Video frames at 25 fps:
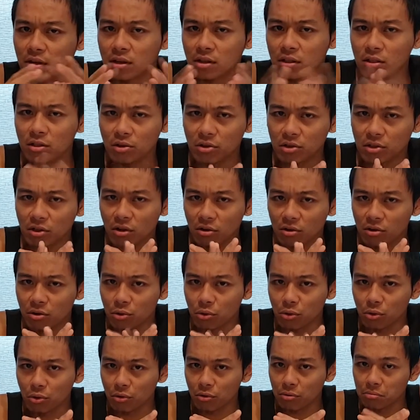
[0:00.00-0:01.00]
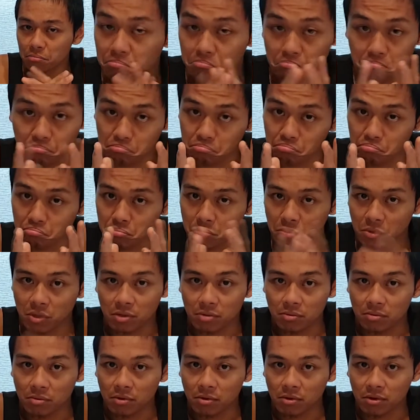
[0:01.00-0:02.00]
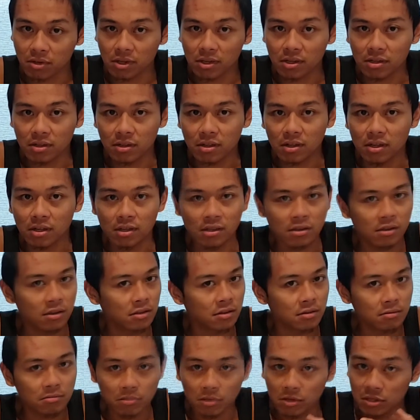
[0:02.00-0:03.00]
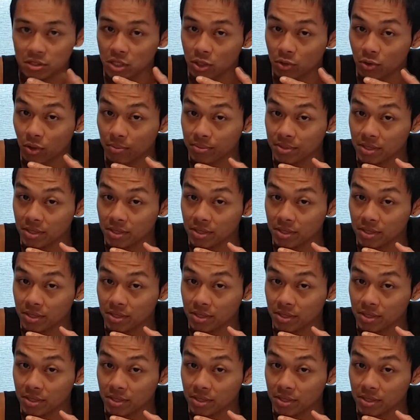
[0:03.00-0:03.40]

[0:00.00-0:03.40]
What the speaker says: looking on Google. Okay? You see what I'm